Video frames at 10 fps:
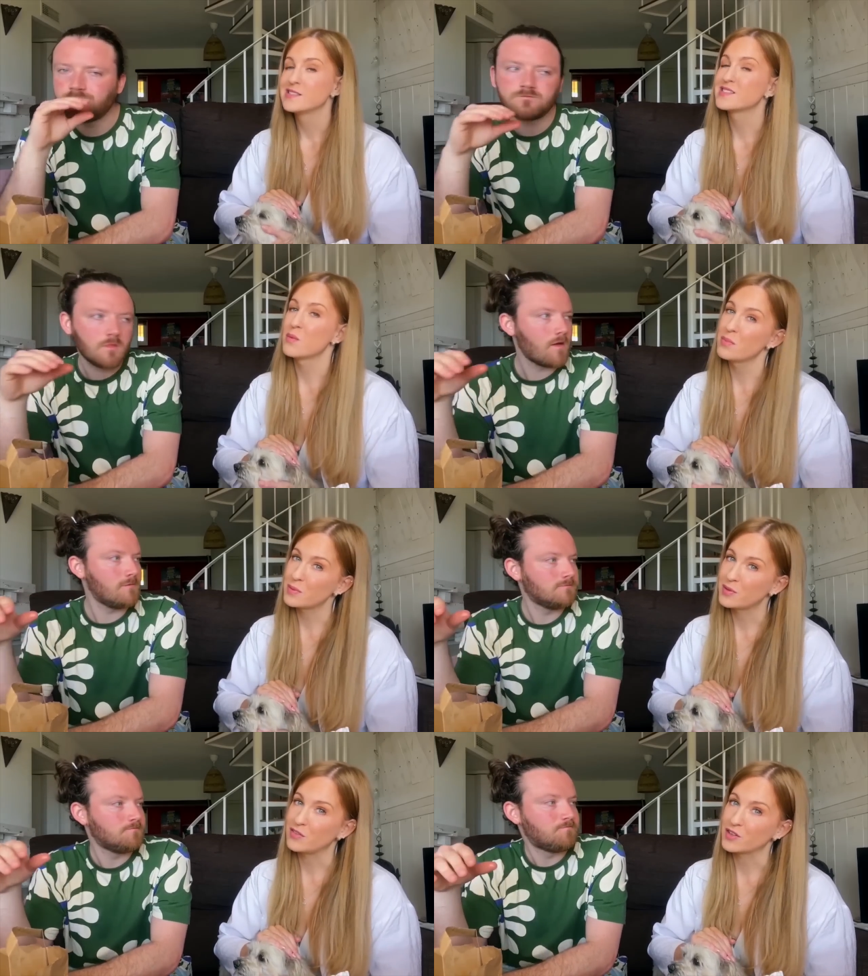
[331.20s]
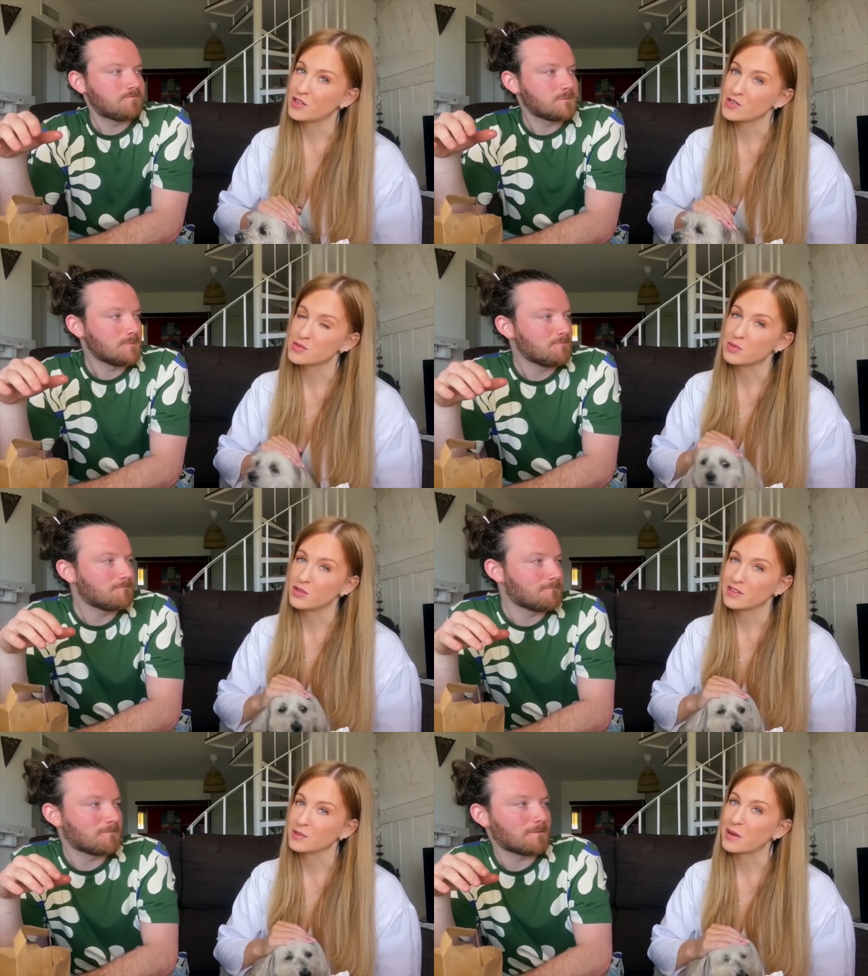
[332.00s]
Speaker 1: Some people have accused
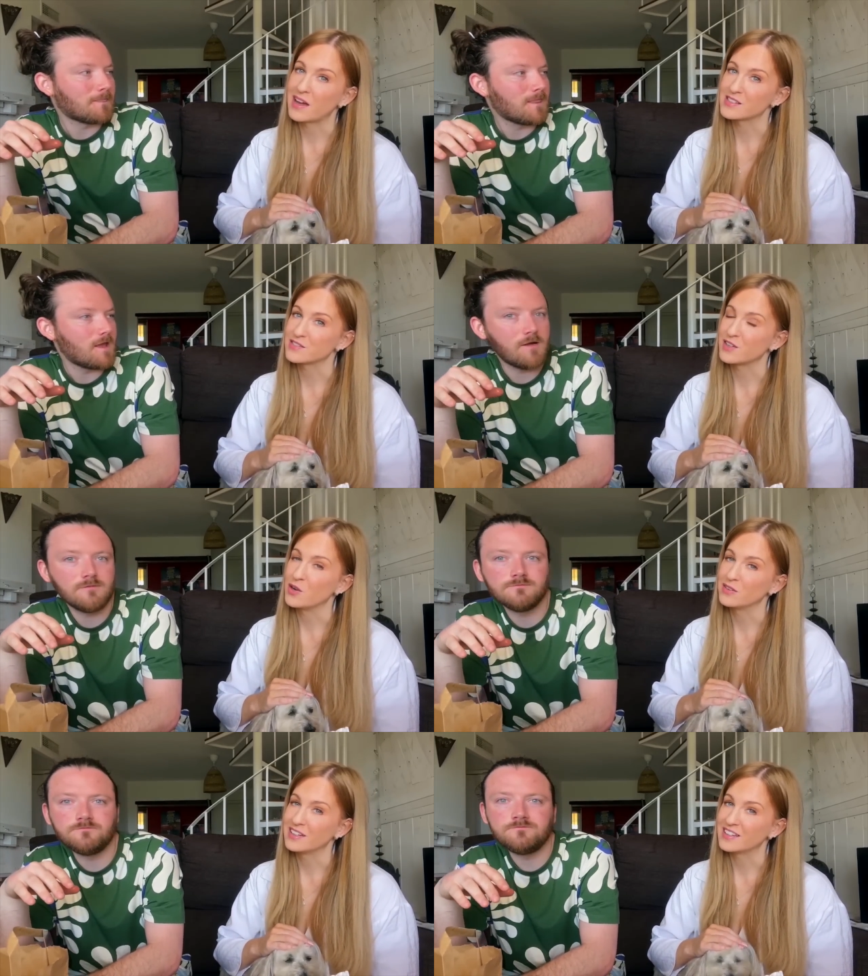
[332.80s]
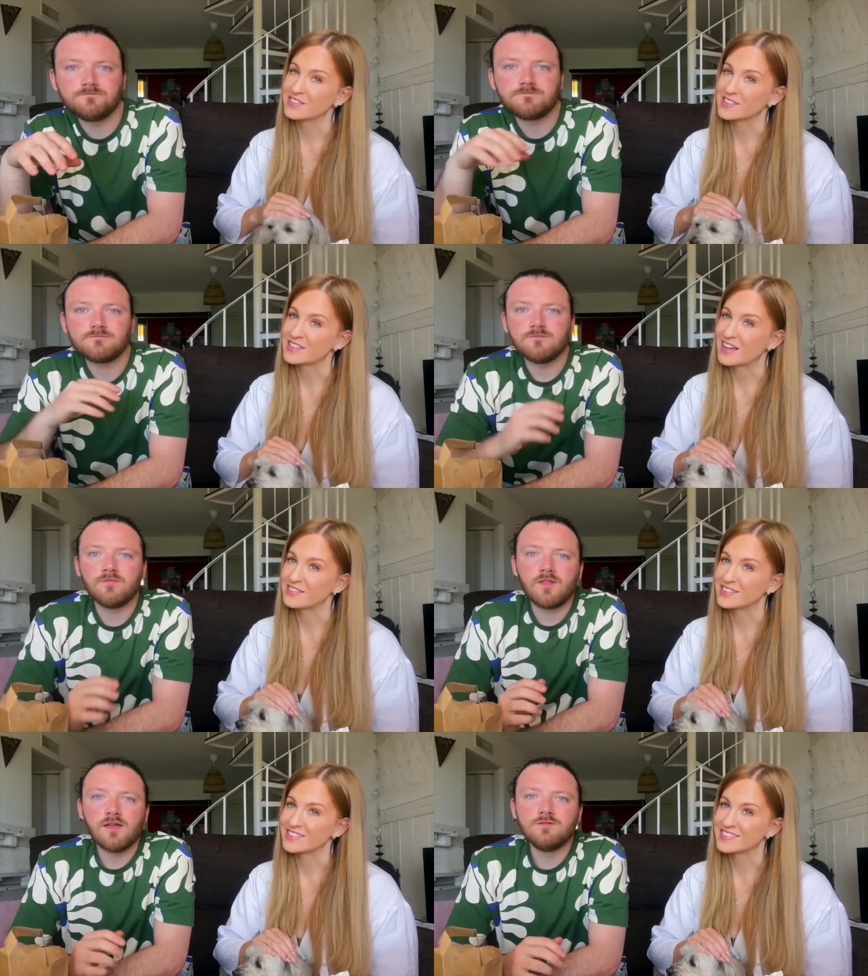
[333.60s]
Paul in the past of only giving
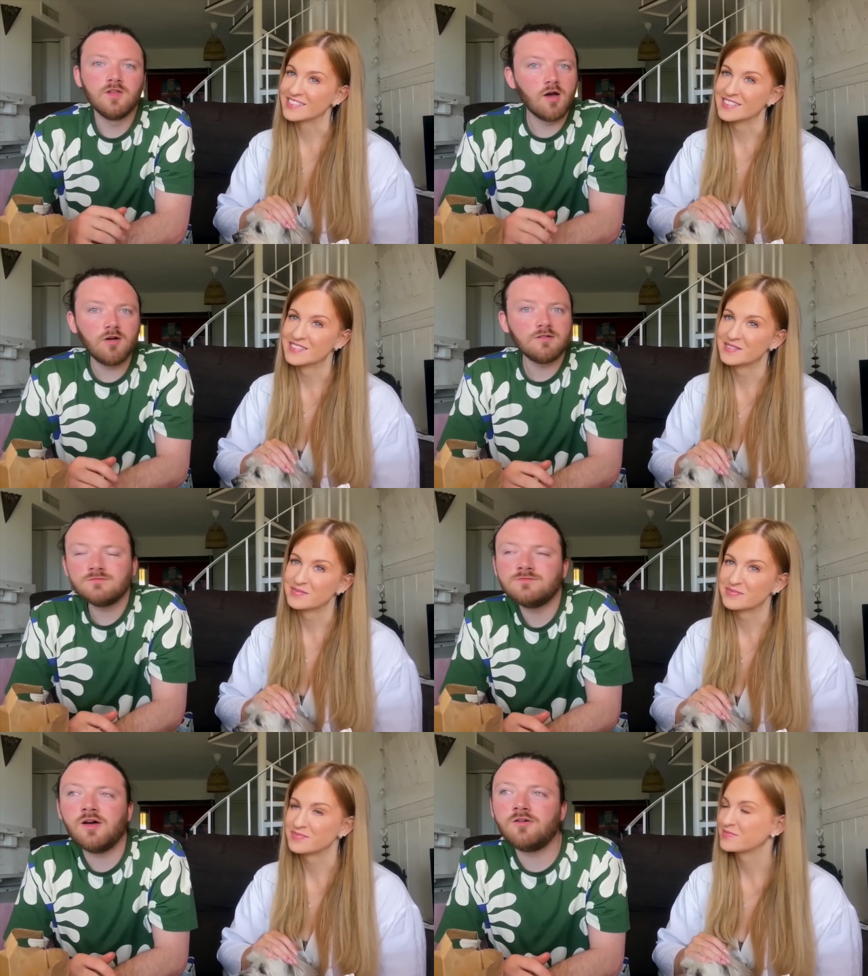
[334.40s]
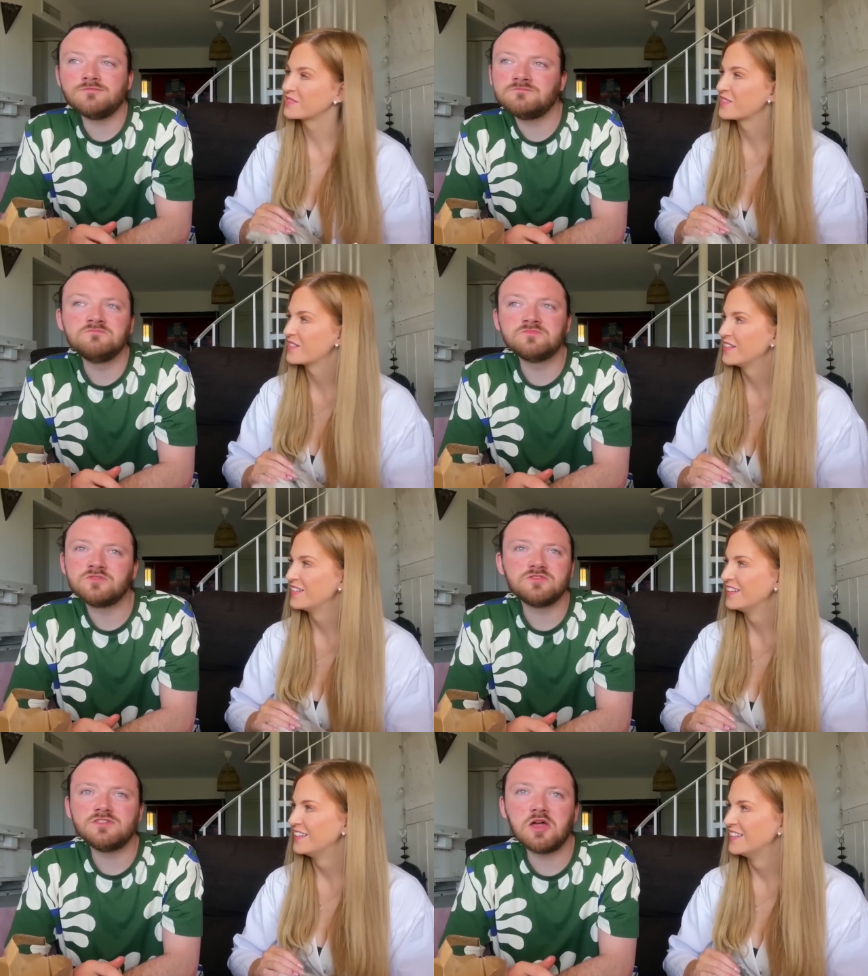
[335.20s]
7s.
Speaker 2: No, no,
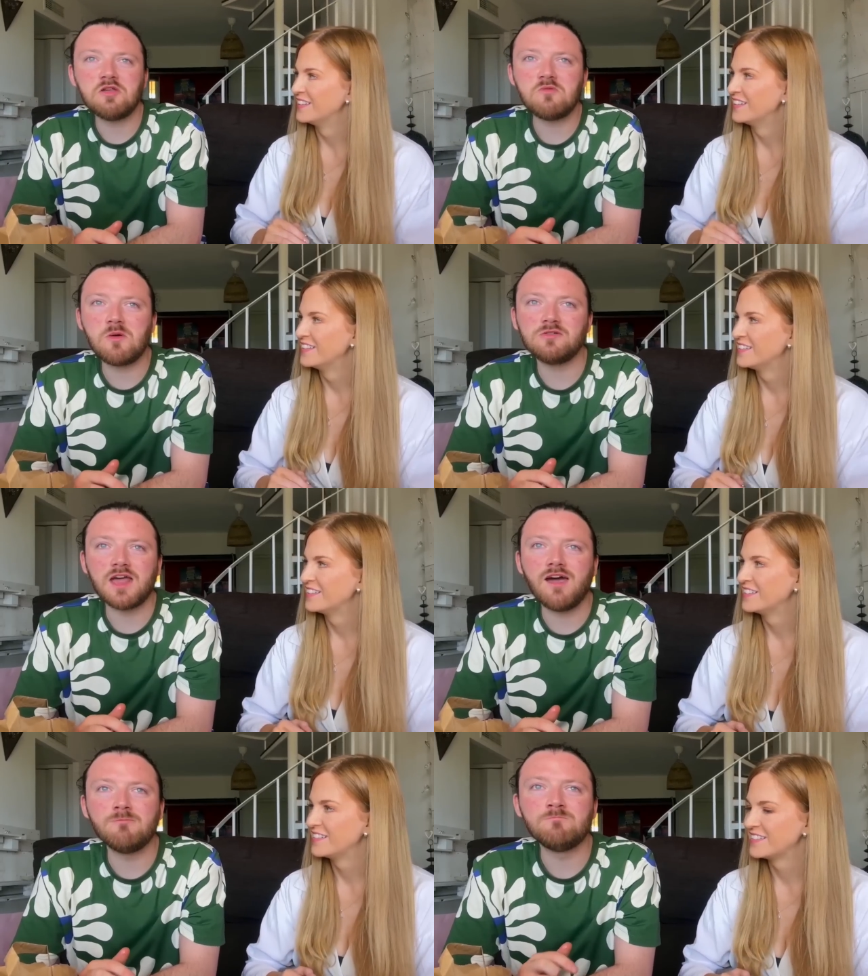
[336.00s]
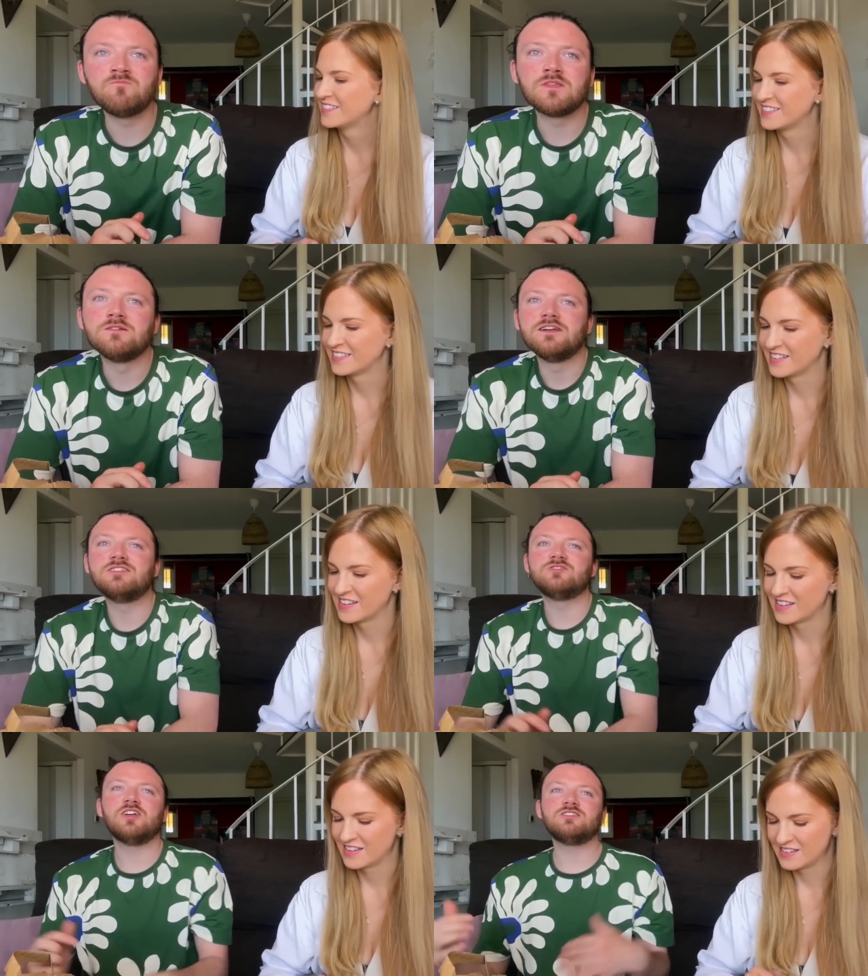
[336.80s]
nothing about that.
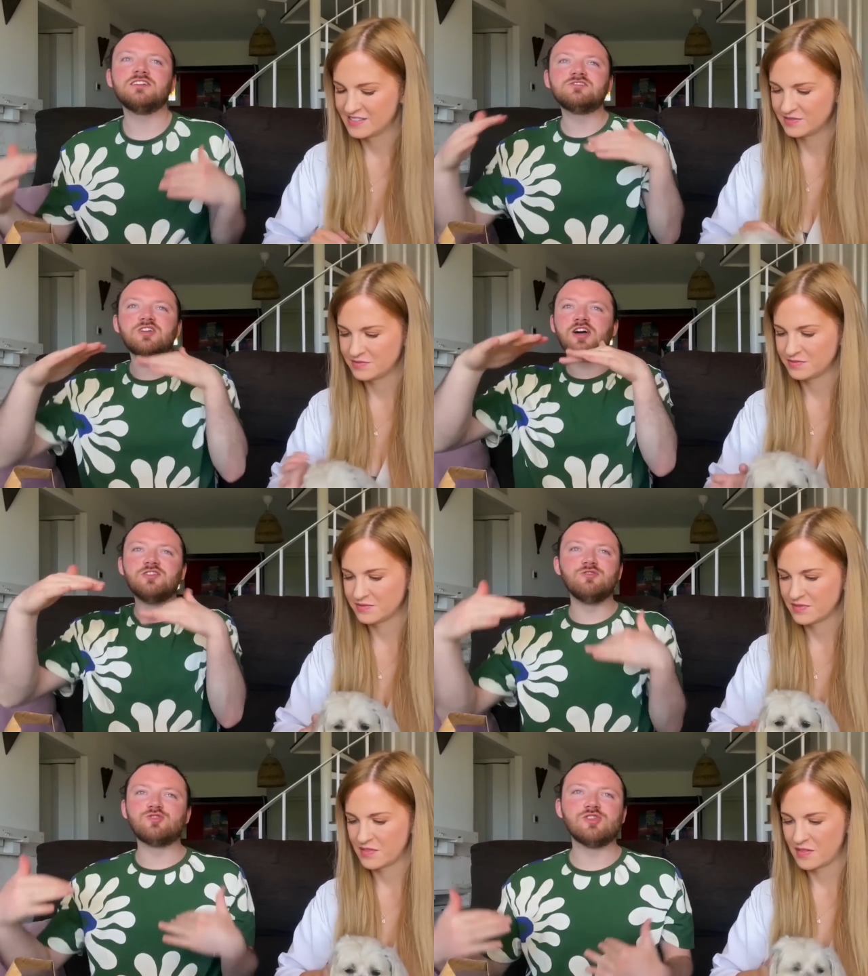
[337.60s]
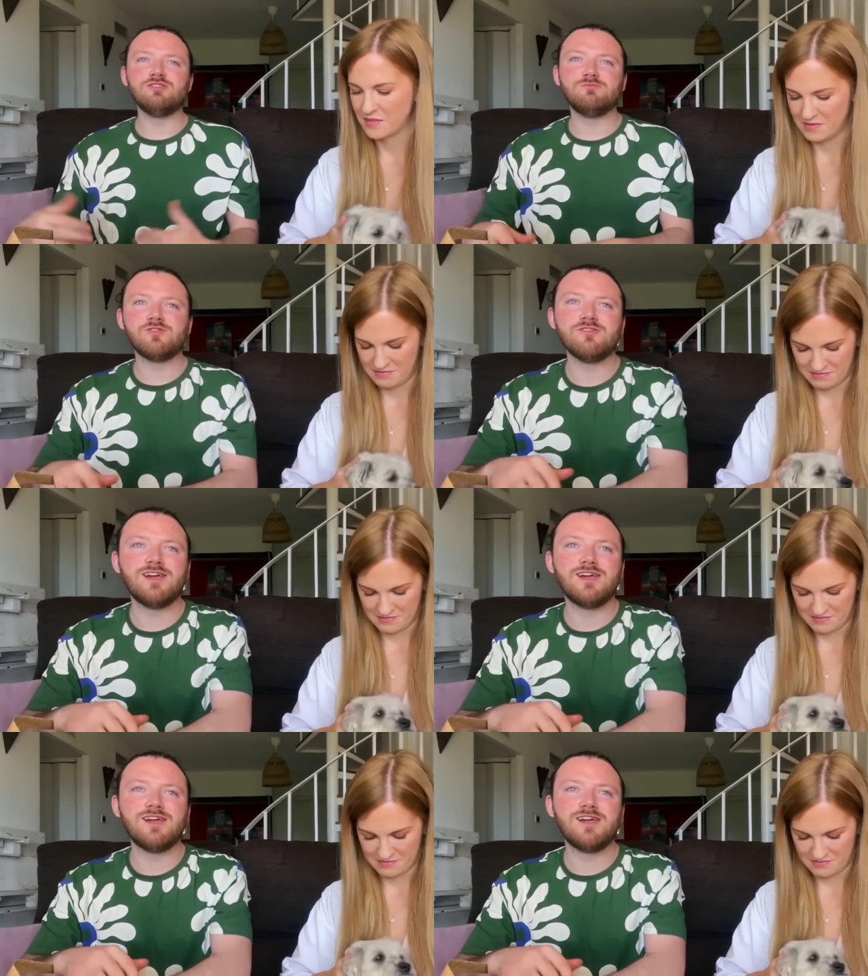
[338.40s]
It's not a neutral number or